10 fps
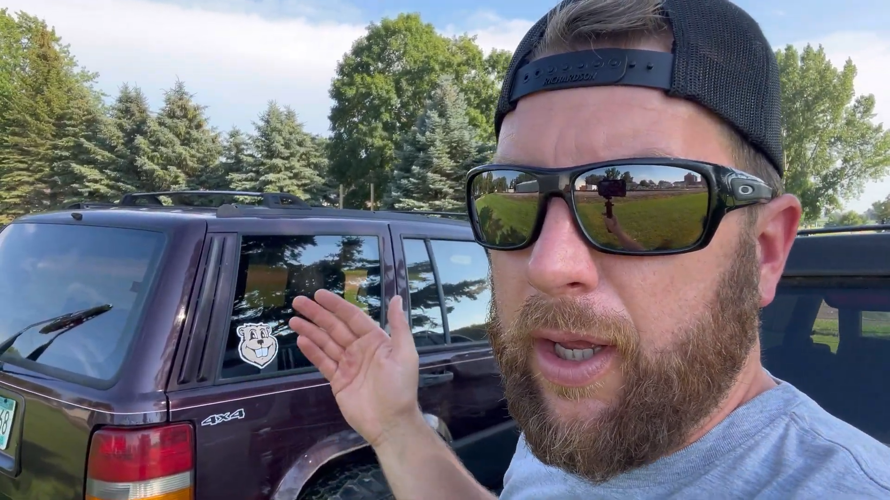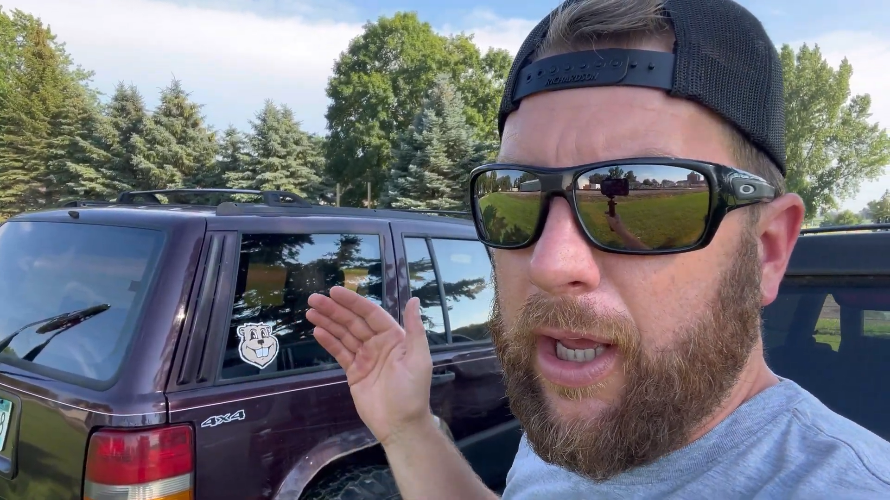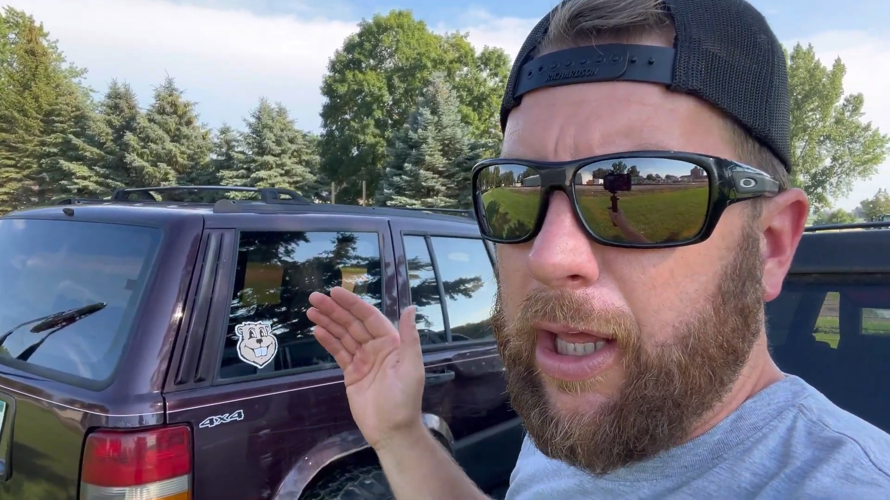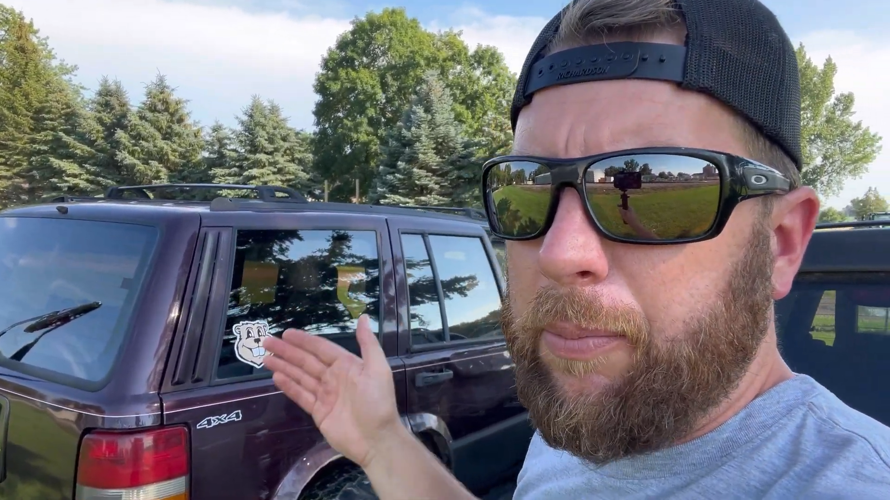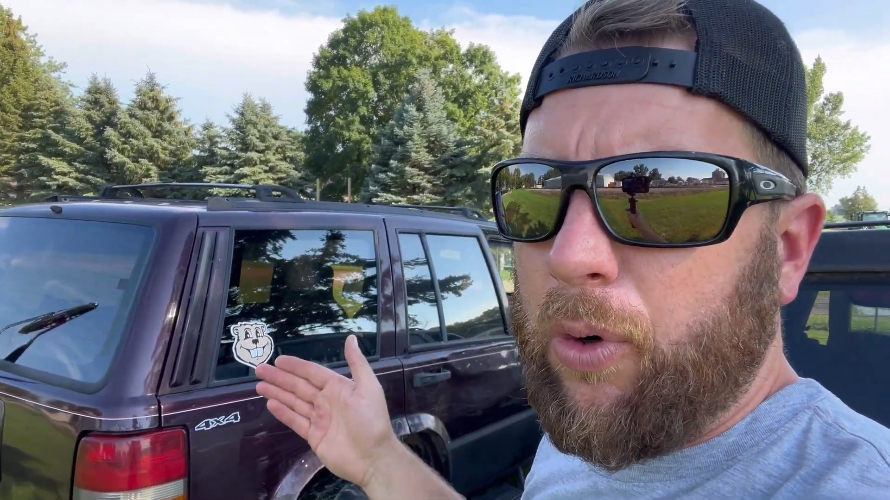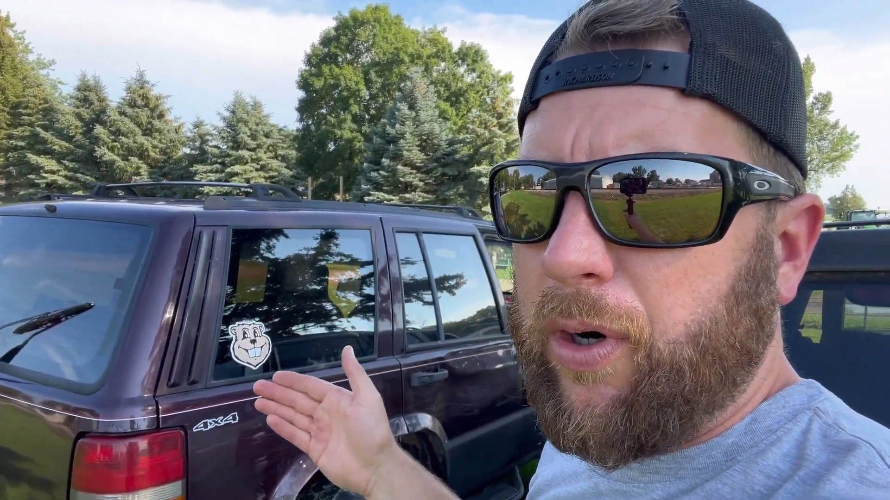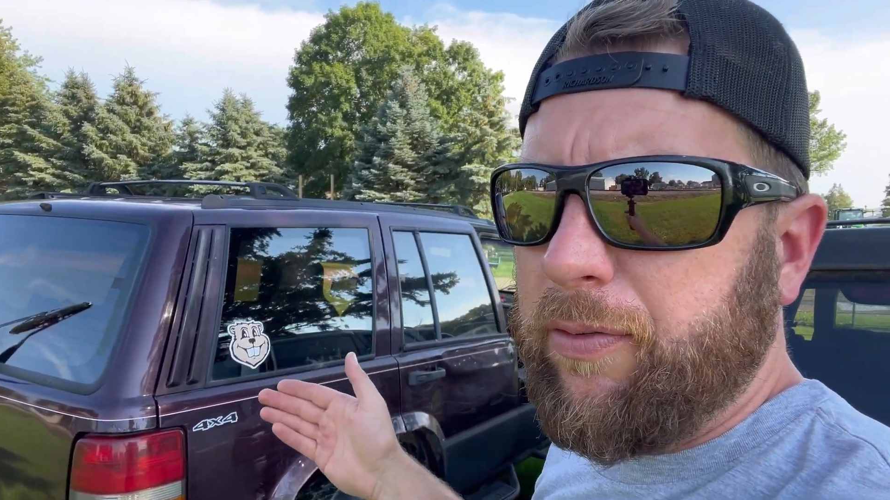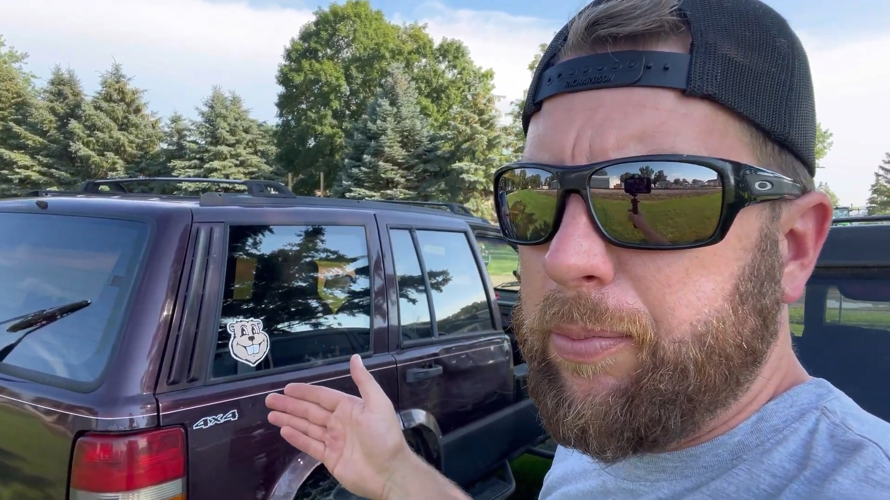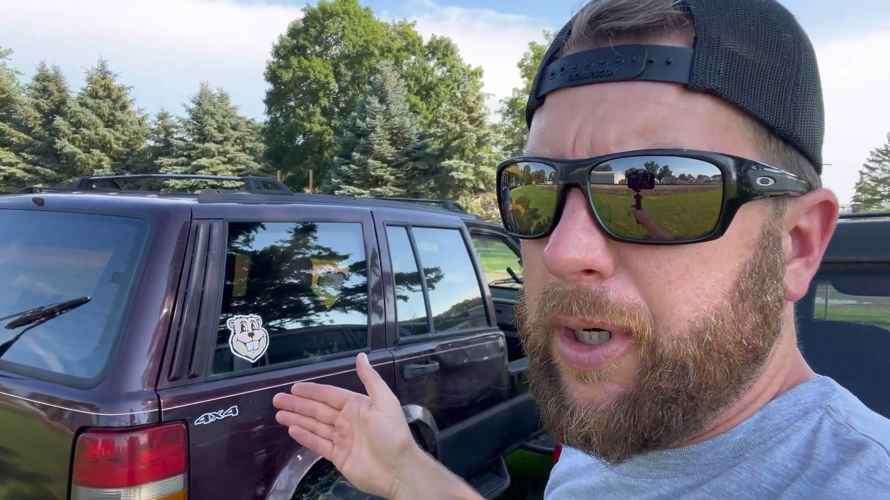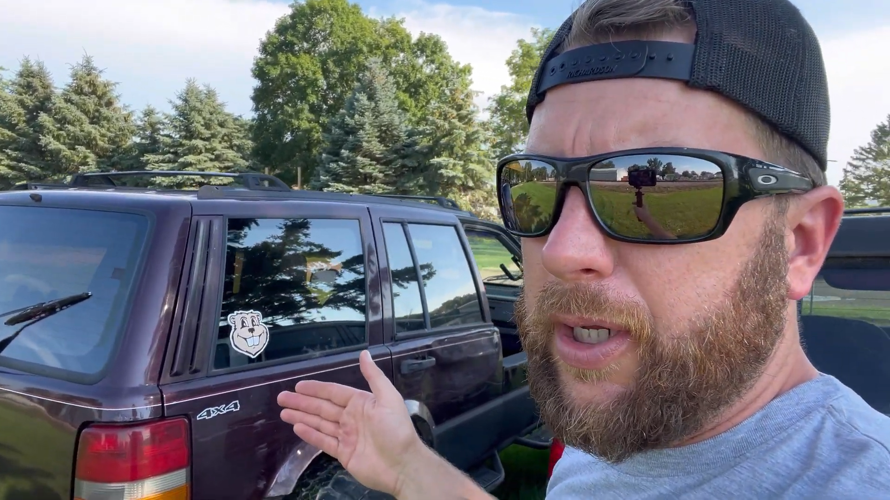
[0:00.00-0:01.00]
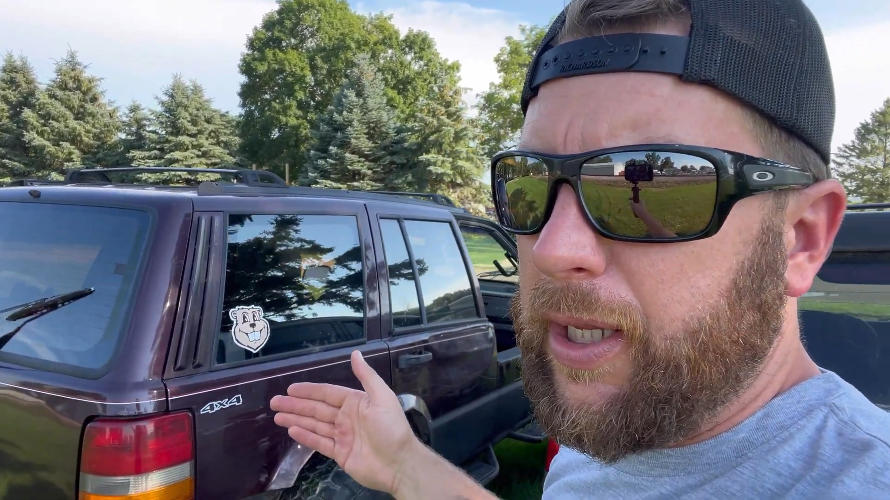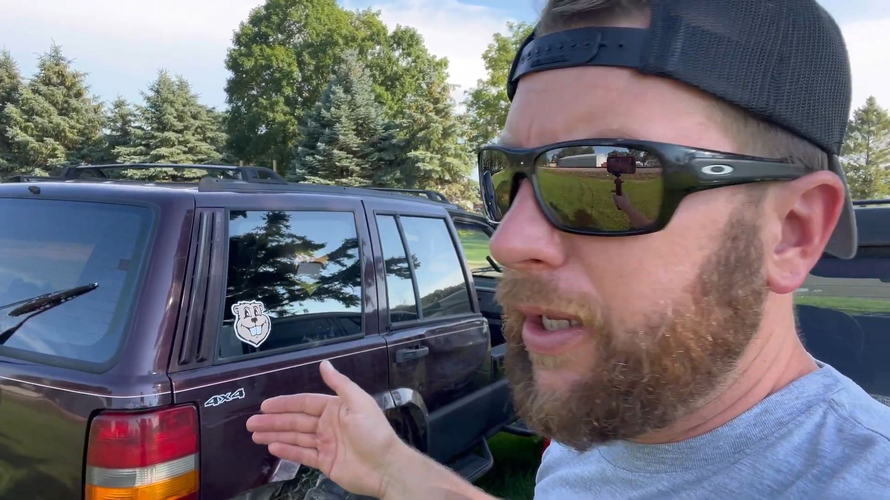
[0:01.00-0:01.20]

and more of a buggy?